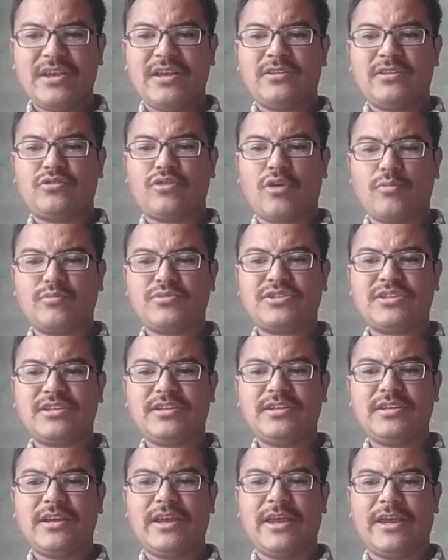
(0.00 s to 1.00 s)

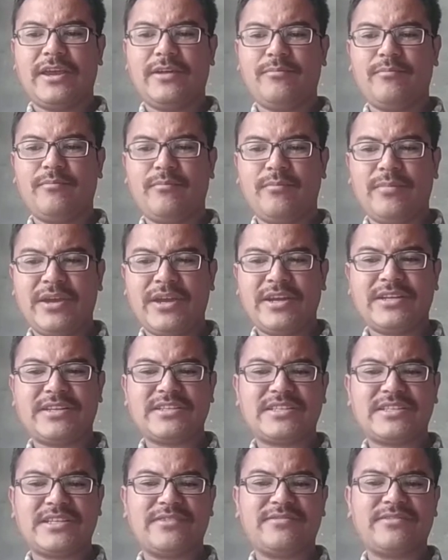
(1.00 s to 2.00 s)
Thompson made
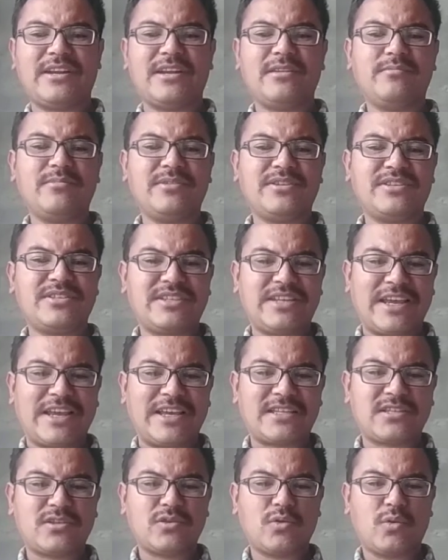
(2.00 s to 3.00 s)
several
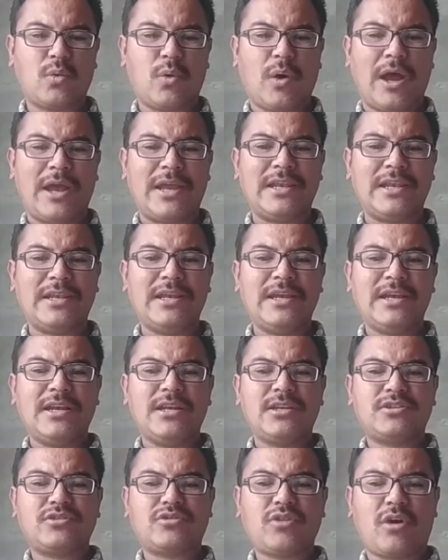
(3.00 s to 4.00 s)
mistakes while
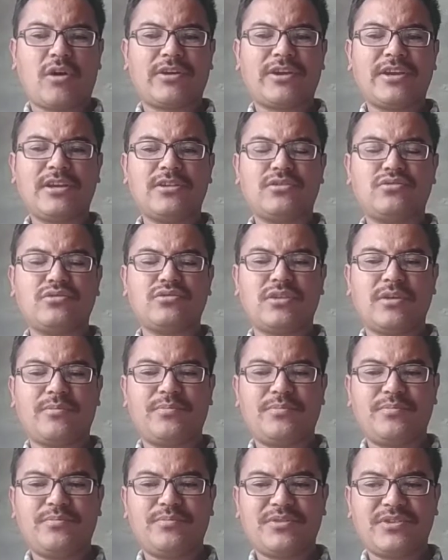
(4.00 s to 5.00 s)
talking to the
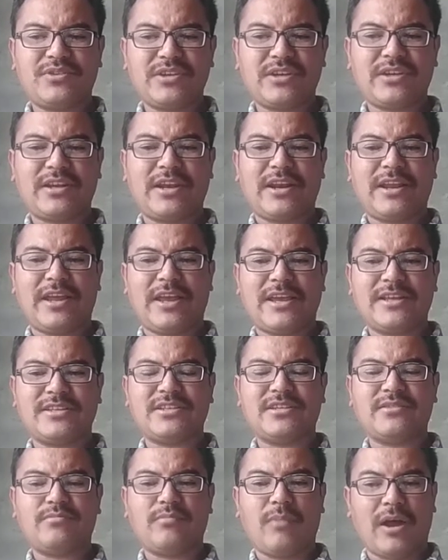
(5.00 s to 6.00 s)
secret
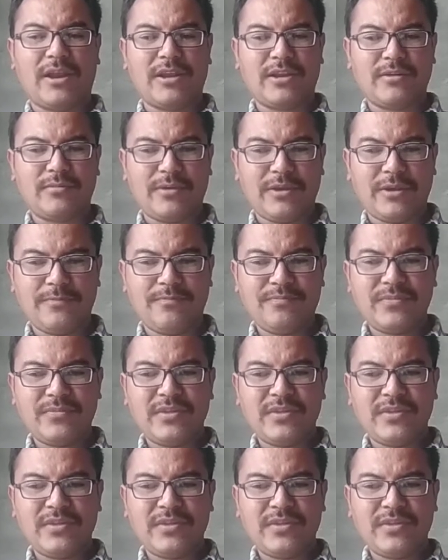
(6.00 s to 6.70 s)
agent Barnaby.